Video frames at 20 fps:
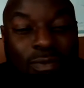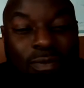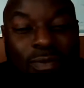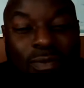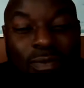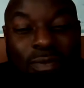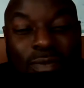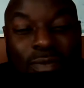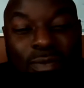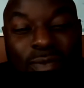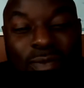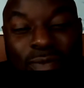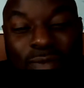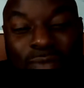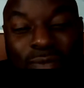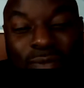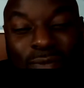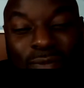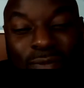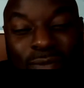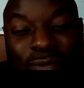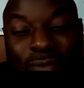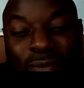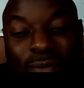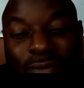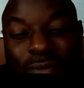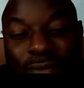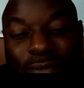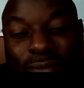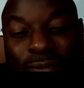
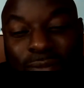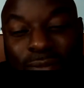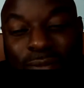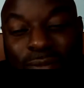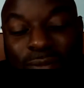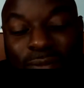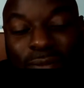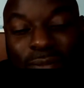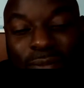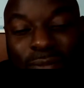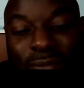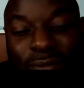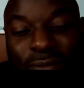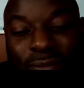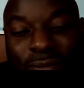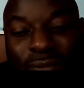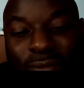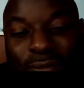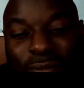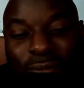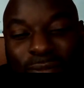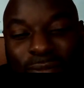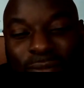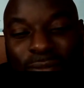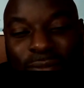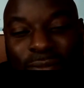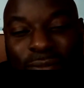The person shown says nothing.